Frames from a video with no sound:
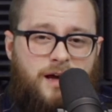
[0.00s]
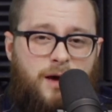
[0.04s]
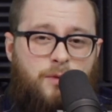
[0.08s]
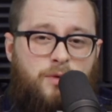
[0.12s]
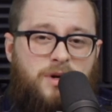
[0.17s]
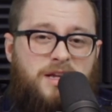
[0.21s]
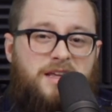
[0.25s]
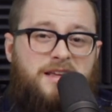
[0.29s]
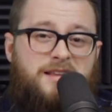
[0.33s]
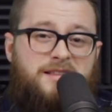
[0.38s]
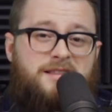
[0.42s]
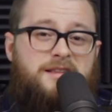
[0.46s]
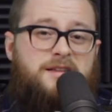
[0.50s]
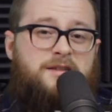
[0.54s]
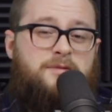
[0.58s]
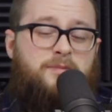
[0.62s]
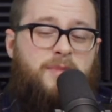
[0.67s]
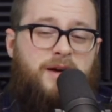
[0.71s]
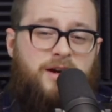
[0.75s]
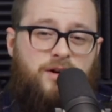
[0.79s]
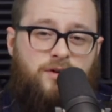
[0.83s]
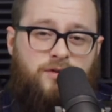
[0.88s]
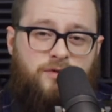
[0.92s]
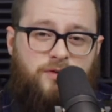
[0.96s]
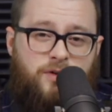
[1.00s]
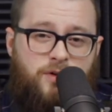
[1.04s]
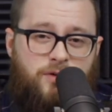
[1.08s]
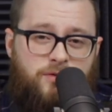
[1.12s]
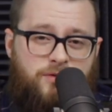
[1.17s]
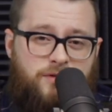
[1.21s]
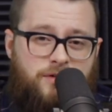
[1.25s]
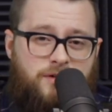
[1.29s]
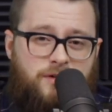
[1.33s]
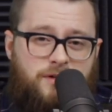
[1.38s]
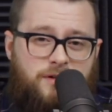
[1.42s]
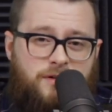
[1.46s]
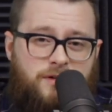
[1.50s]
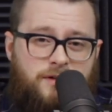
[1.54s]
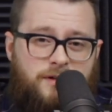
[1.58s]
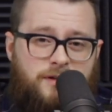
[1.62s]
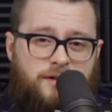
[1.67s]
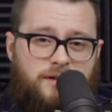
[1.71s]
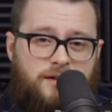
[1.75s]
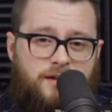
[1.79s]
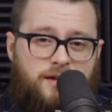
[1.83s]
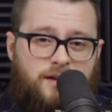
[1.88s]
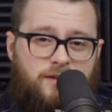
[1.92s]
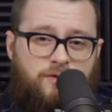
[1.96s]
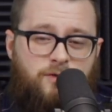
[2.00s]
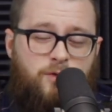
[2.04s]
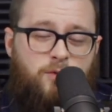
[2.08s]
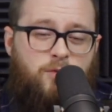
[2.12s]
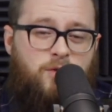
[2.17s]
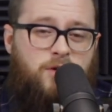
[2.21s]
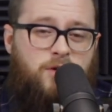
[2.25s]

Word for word: I would eat this microphone if it